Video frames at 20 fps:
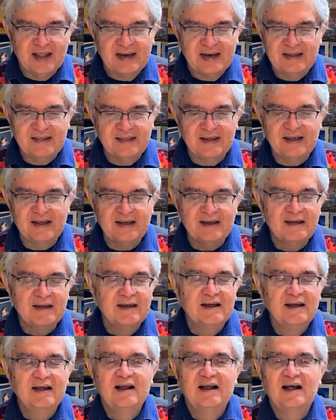anything
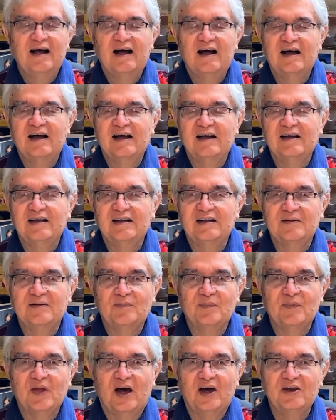
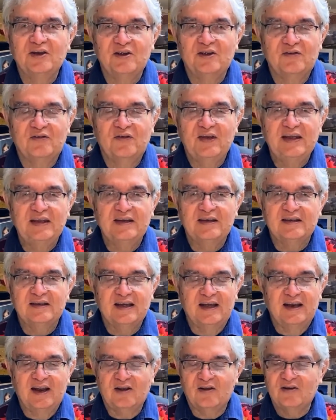on your feet?
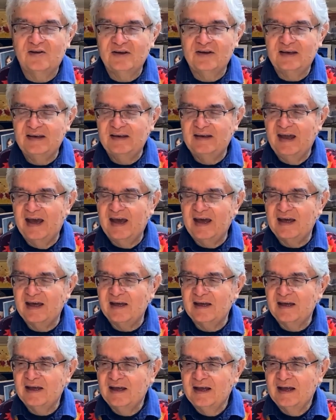And I go, yeah.
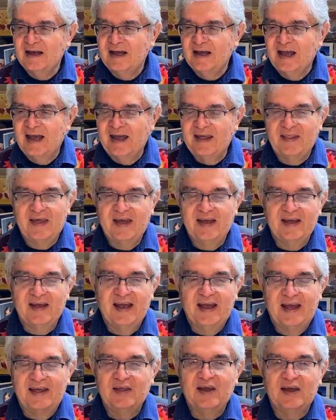And
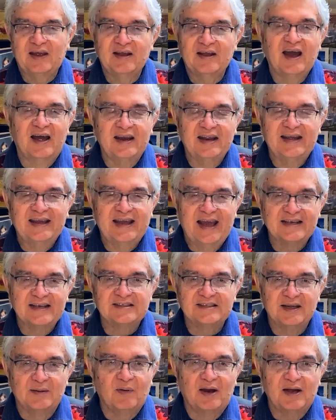they kind of
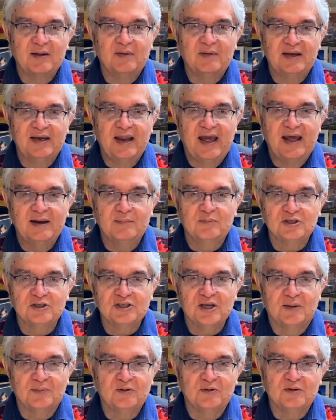guessed it might have been Nanabush
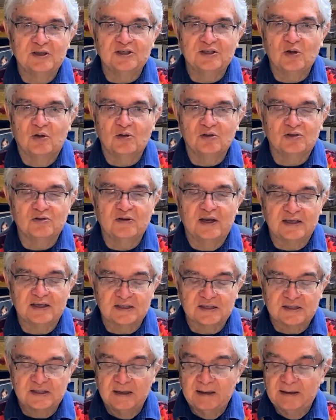up to his old
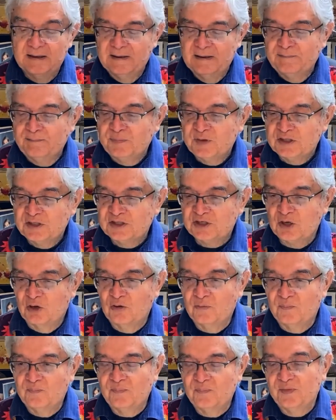tricks.
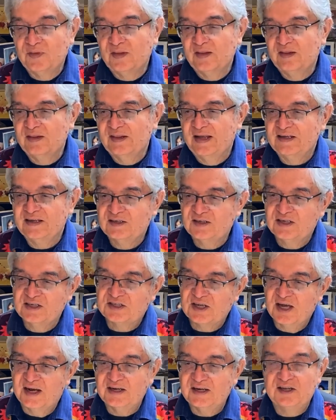So they
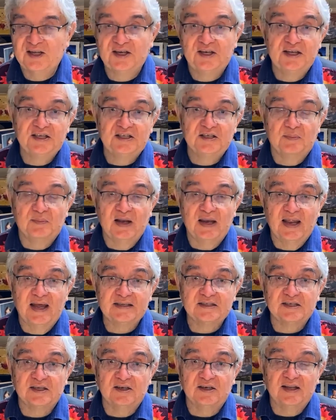decided to teach him a
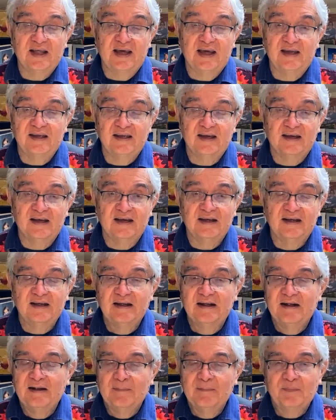lesson.
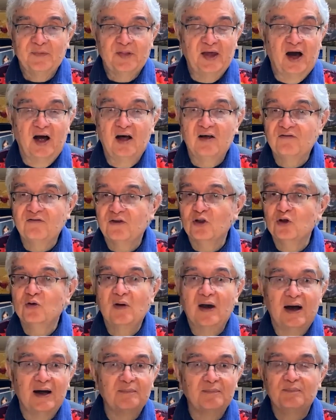They all
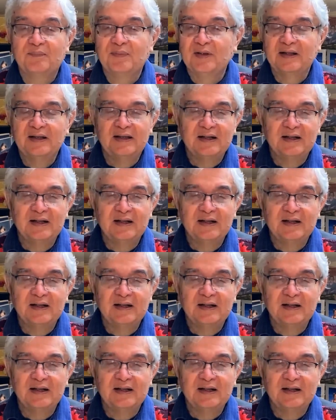flew up.